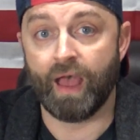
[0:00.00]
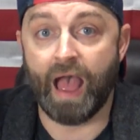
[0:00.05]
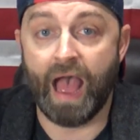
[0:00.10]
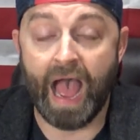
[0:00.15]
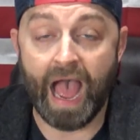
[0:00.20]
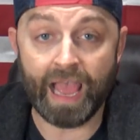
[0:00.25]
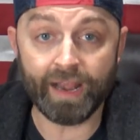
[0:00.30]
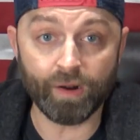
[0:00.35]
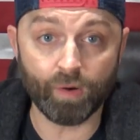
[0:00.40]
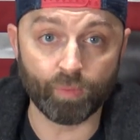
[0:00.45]

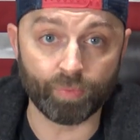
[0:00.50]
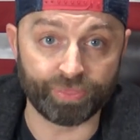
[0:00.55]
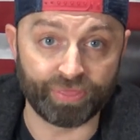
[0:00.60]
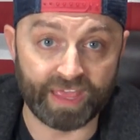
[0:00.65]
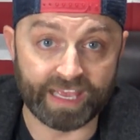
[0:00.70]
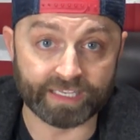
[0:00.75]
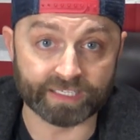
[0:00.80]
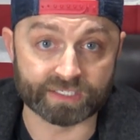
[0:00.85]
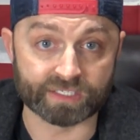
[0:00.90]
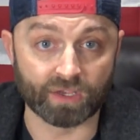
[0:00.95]
I don't
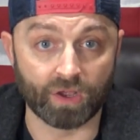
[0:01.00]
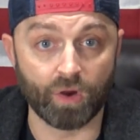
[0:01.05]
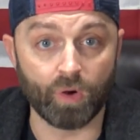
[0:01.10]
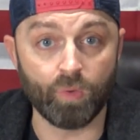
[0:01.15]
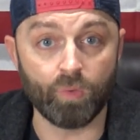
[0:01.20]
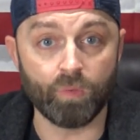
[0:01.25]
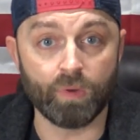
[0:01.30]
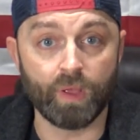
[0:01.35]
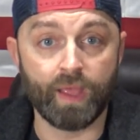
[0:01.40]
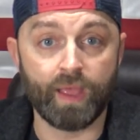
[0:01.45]
think
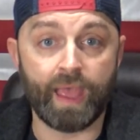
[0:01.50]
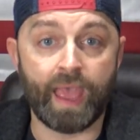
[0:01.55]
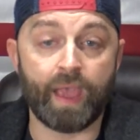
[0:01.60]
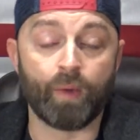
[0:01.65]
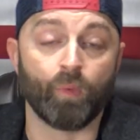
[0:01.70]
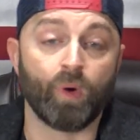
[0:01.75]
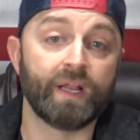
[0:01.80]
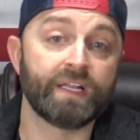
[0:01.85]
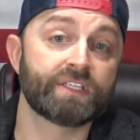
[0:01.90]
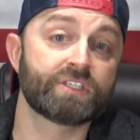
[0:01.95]
so.
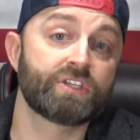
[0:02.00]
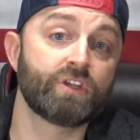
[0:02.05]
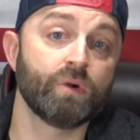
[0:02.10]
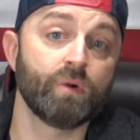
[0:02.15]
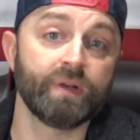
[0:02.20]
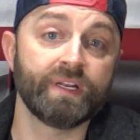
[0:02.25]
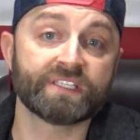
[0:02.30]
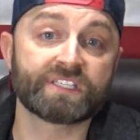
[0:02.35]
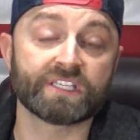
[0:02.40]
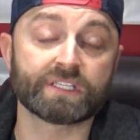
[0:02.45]
And what it's
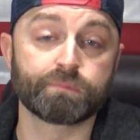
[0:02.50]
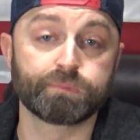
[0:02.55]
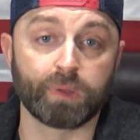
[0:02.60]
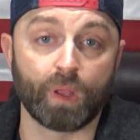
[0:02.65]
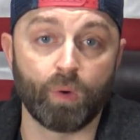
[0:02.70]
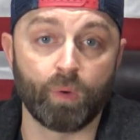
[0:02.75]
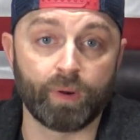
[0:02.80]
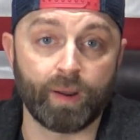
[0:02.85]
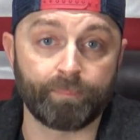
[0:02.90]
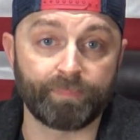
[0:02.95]
doing is it's
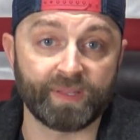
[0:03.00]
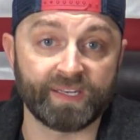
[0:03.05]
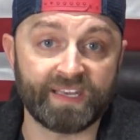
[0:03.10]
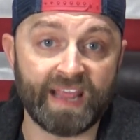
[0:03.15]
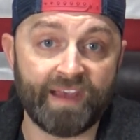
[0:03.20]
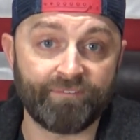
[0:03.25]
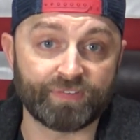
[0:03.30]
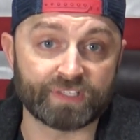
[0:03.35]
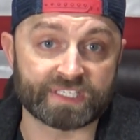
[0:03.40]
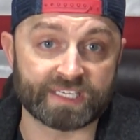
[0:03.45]
blowing up the
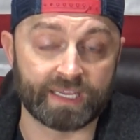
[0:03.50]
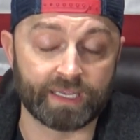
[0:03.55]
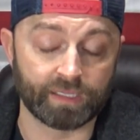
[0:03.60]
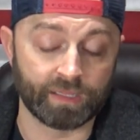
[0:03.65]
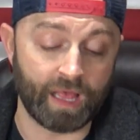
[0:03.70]
deficit.